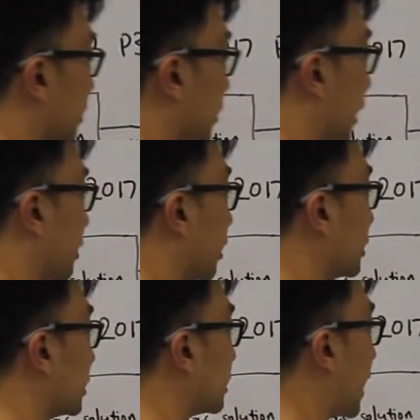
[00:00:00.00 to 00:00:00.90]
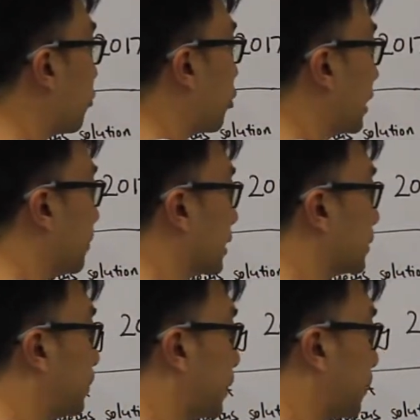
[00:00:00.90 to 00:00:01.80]
that turns them red
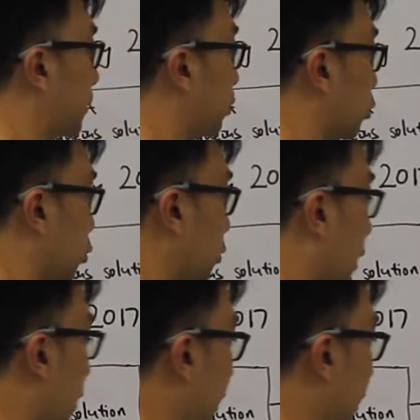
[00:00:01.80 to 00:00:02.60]
litmus paper blue